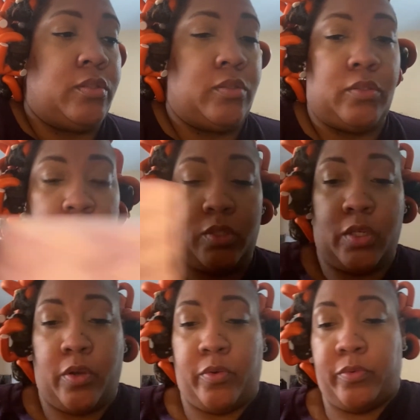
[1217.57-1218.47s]

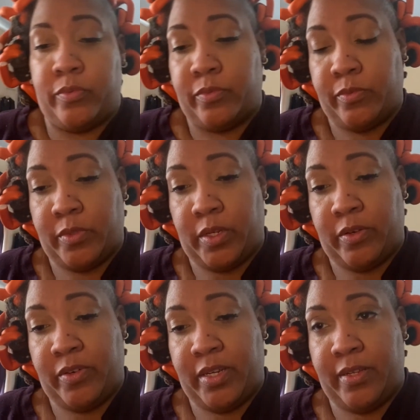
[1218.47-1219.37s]
So, all
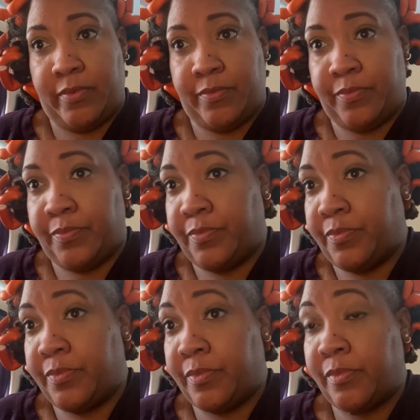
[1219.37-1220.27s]
right.
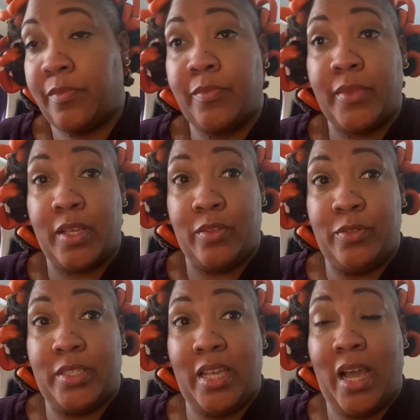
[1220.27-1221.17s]
You
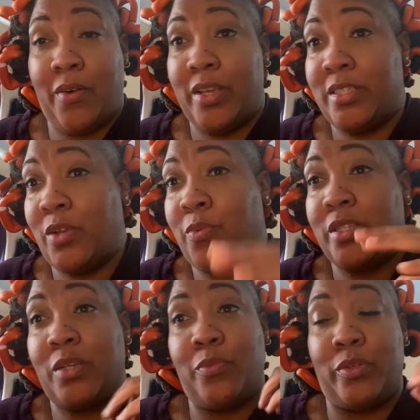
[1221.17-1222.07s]
see how easy it was?
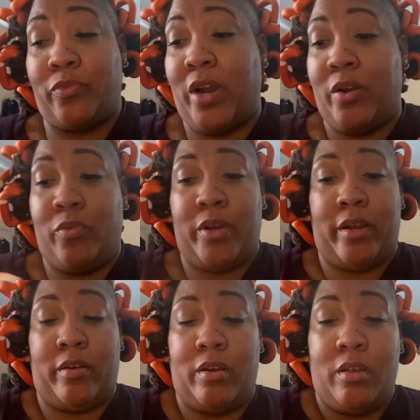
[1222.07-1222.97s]
It went right on there
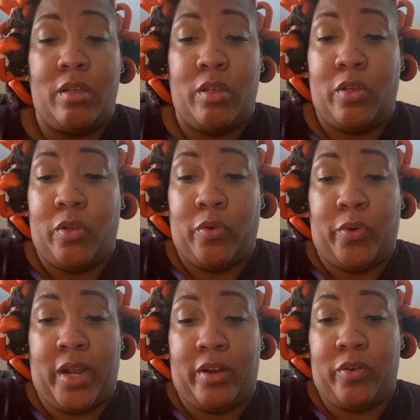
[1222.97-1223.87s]

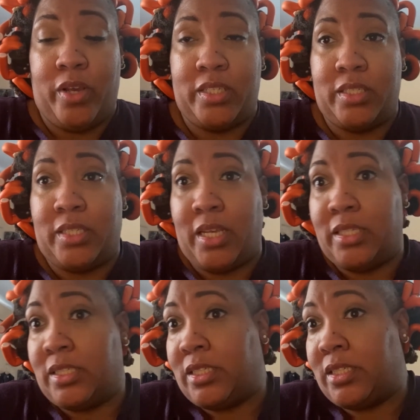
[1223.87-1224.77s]
without no
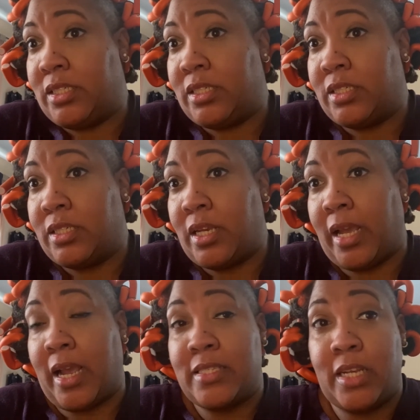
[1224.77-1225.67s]
hesitation. Like
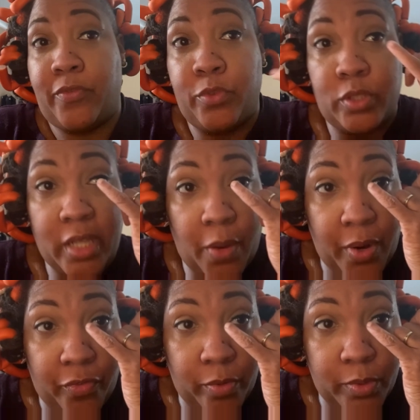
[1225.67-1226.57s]
I said, if you stay away
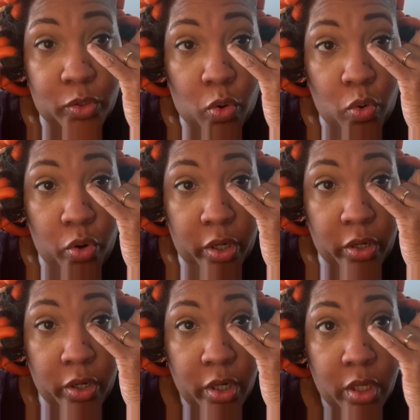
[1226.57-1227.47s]
from this corner,
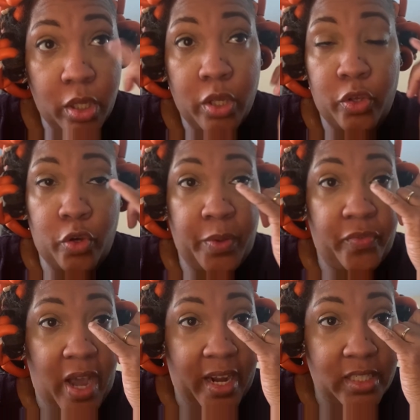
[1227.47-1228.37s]
you'll be
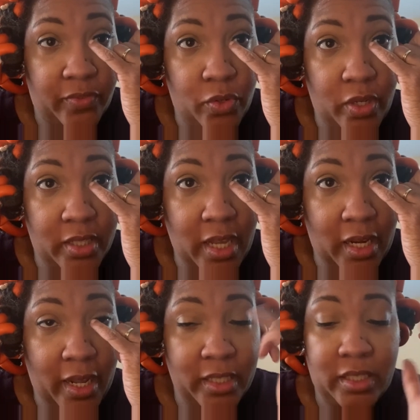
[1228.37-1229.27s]
fine. Because if you get that
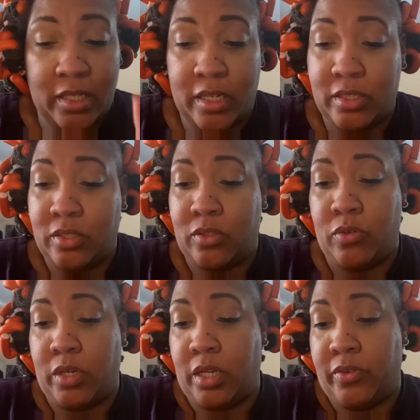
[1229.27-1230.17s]
lash in there, this is going
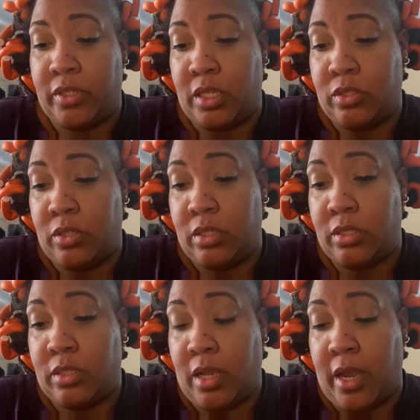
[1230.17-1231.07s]
to irritate you the
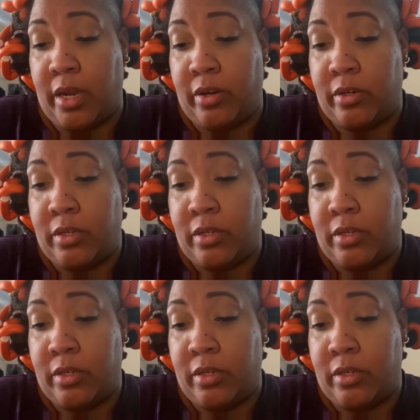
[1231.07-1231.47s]
entire